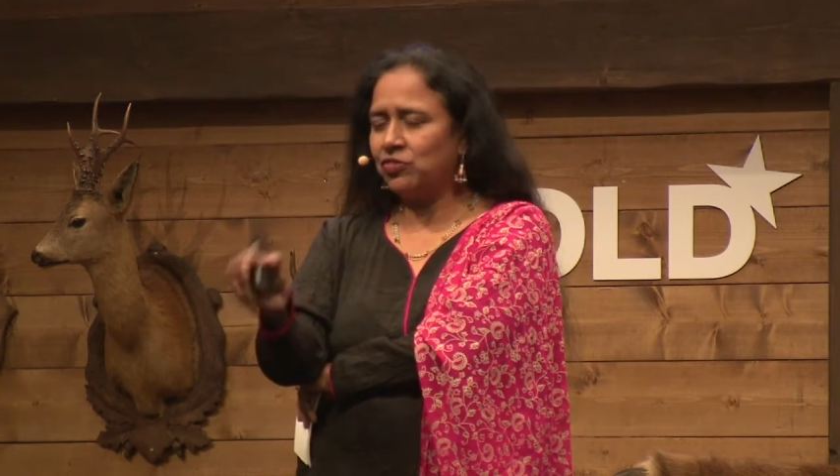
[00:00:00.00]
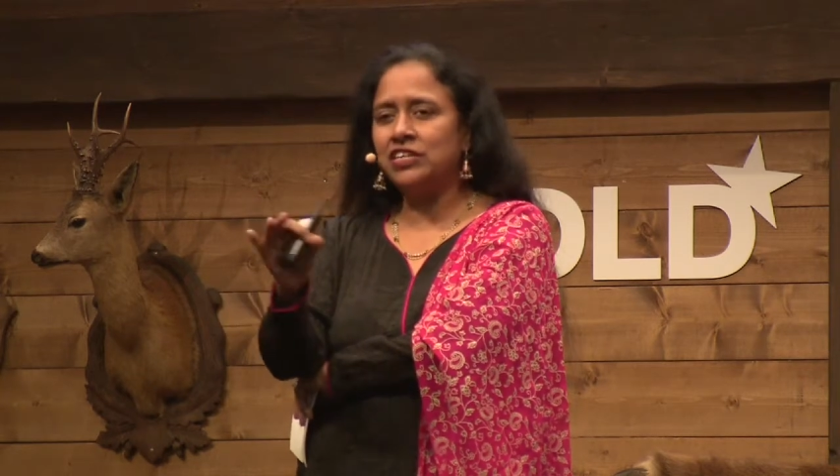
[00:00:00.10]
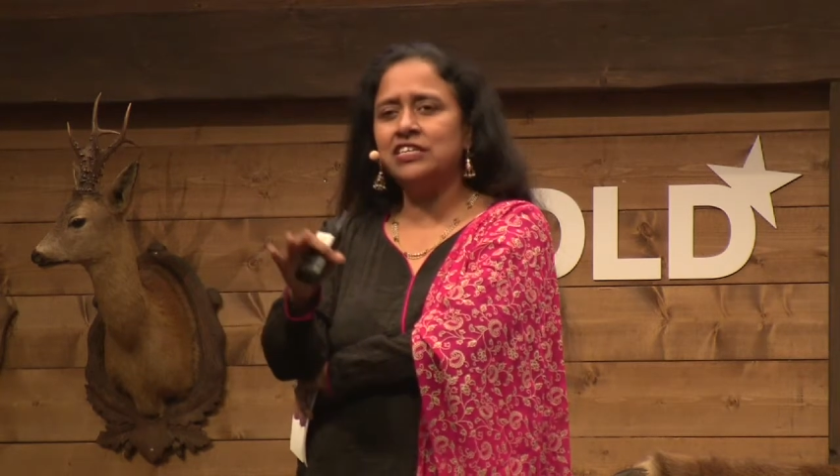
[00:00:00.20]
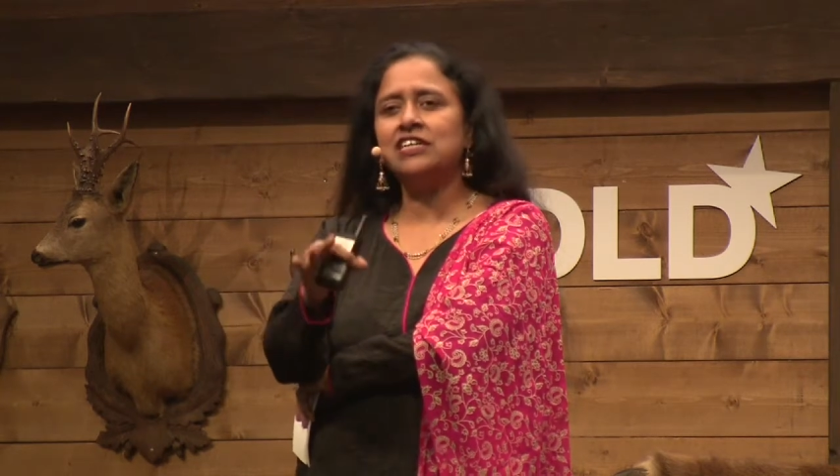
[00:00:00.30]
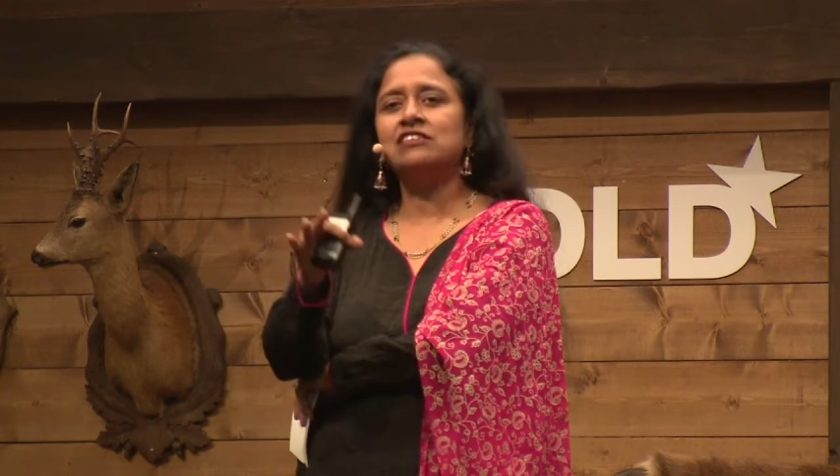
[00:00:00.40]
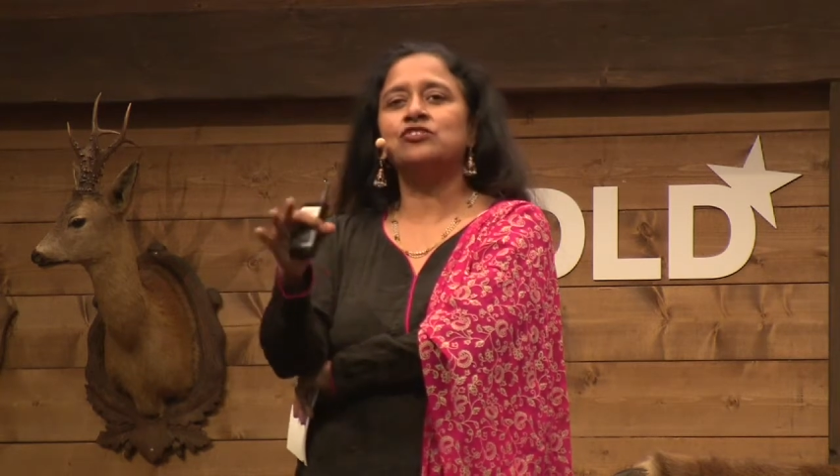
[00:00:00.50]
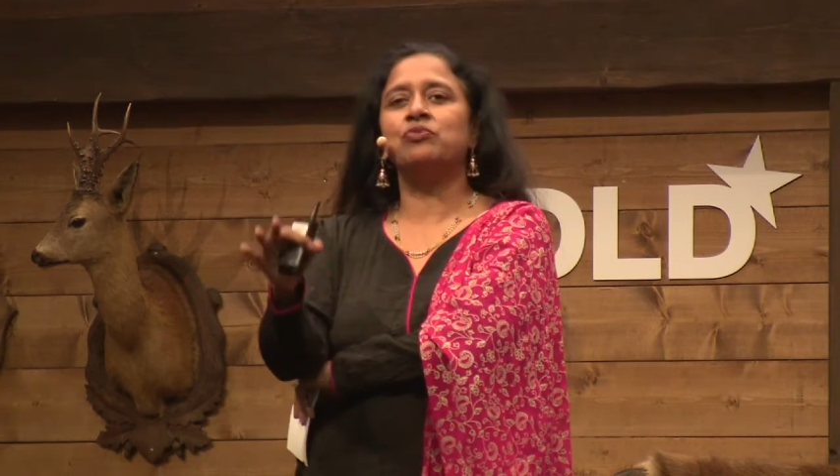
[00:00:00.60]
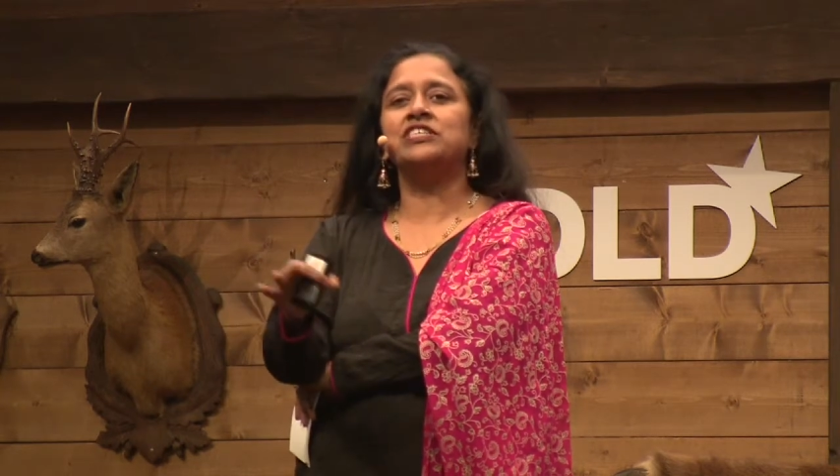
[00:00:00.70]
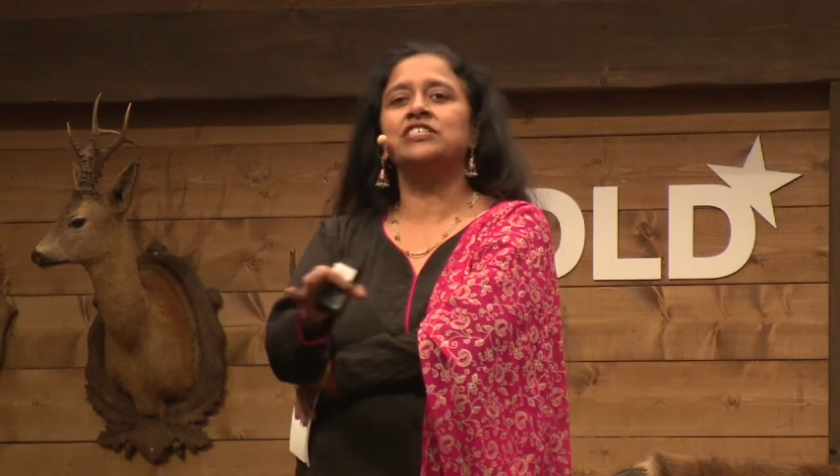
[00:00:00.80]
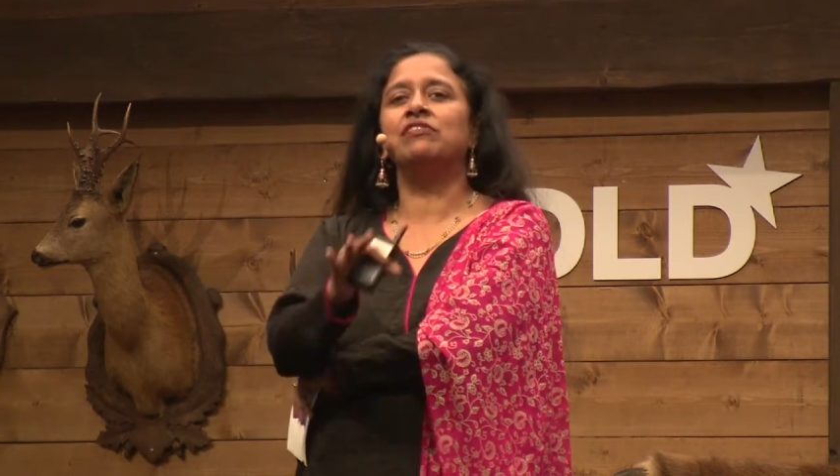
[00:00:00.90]
So India is a
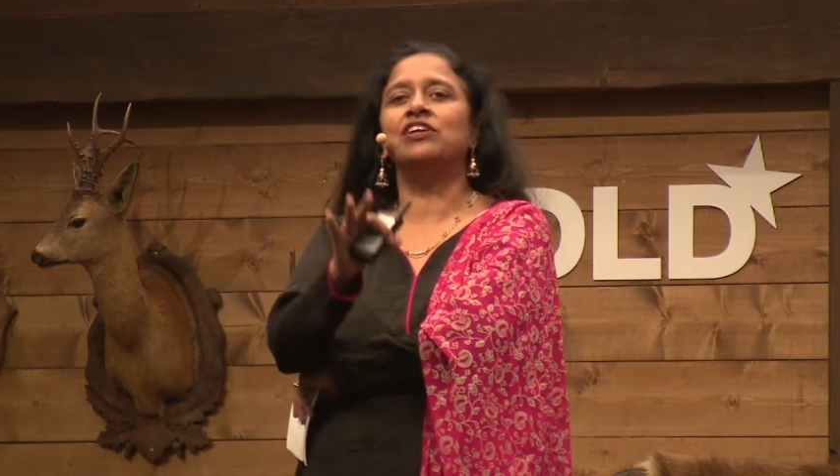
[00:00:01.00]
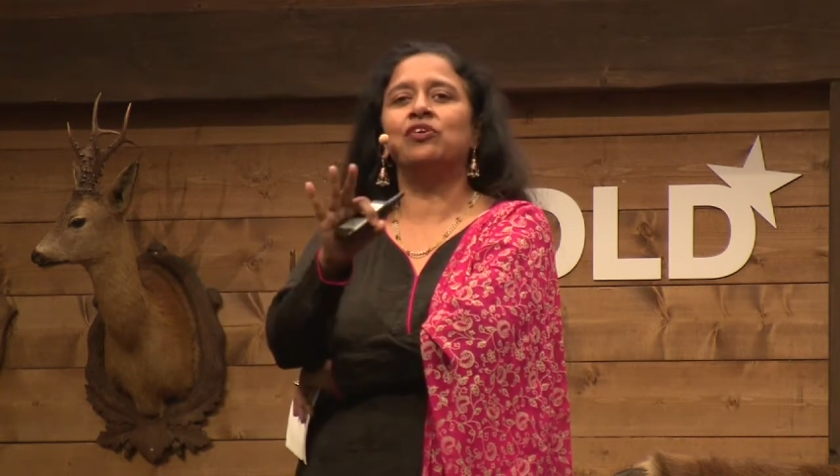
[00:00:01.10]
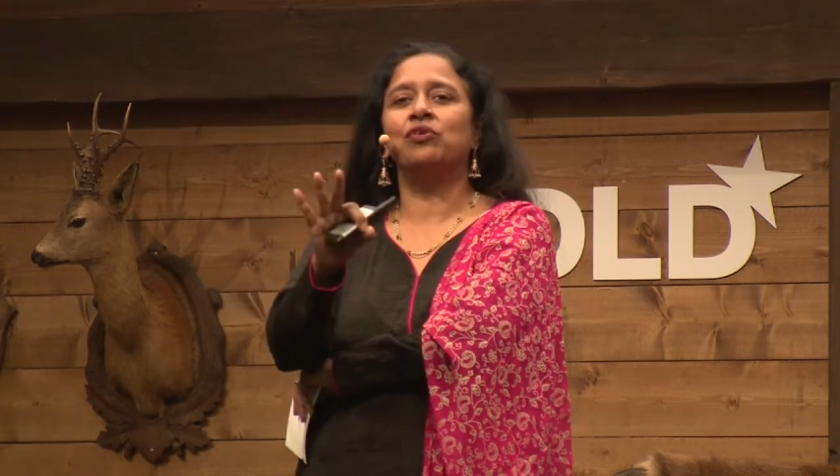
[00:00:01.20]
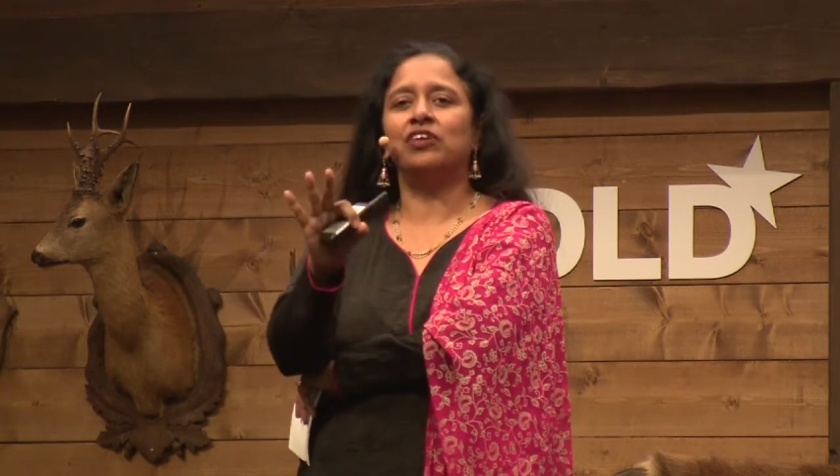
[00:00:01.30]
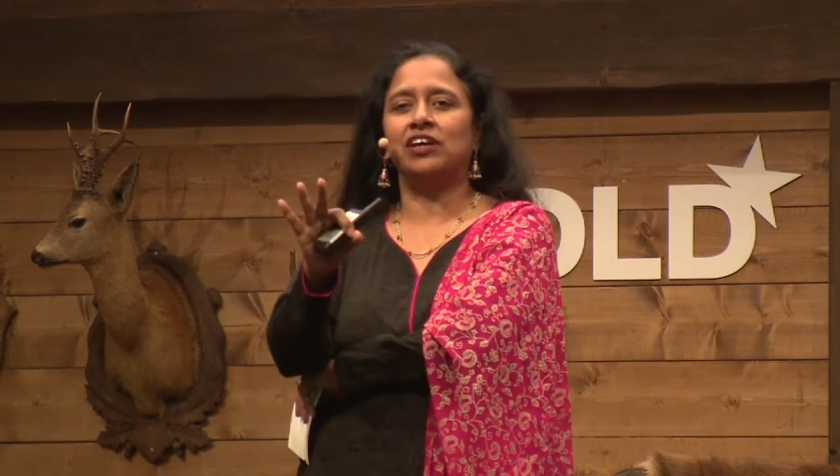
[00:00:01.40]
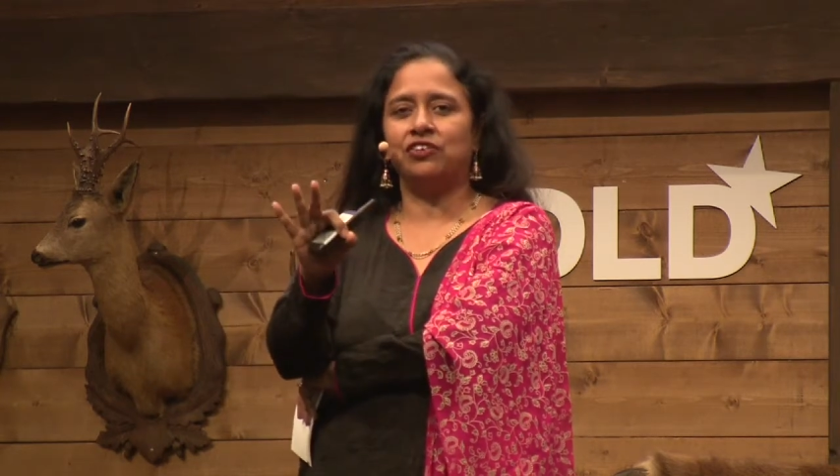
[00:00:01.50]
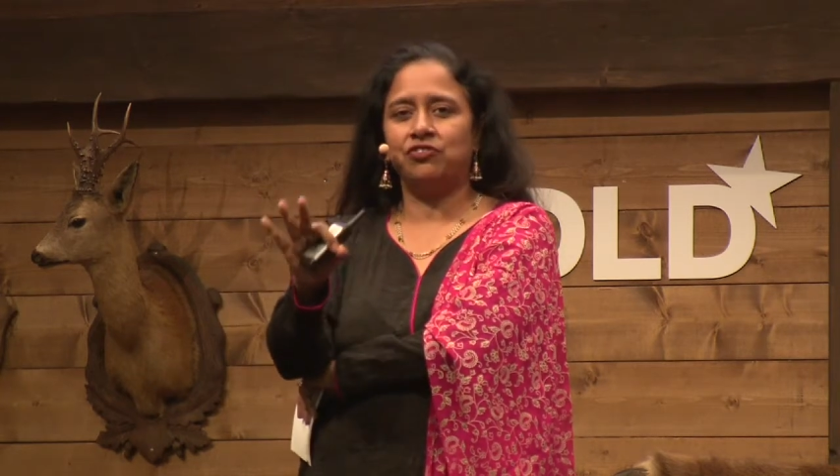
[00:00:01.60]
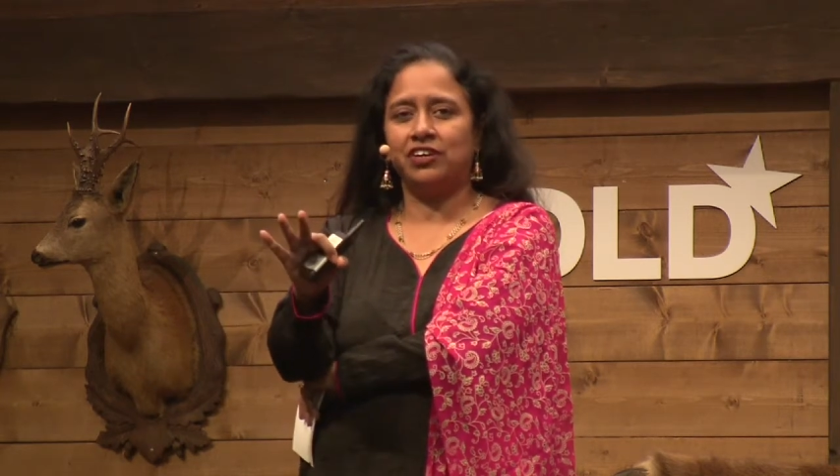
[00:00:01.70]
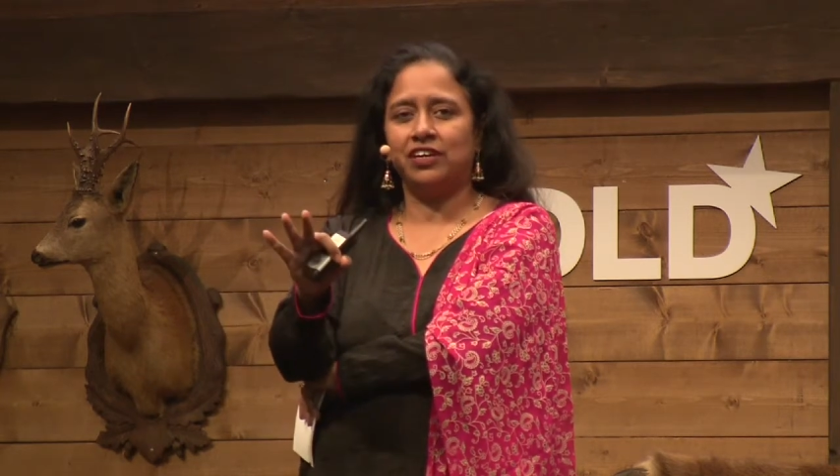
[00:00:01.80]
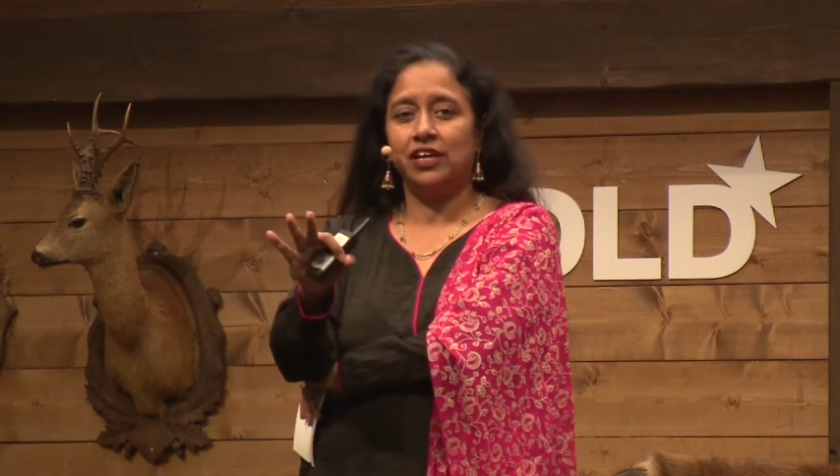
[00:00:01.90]
21-year-old
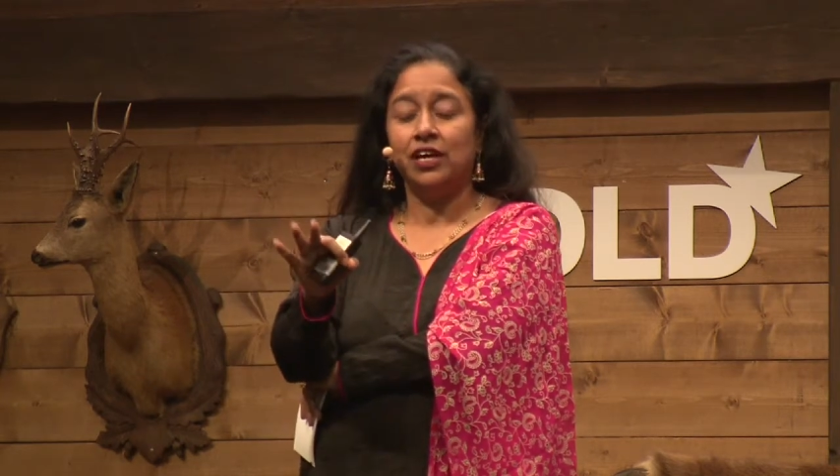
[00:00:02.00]
country.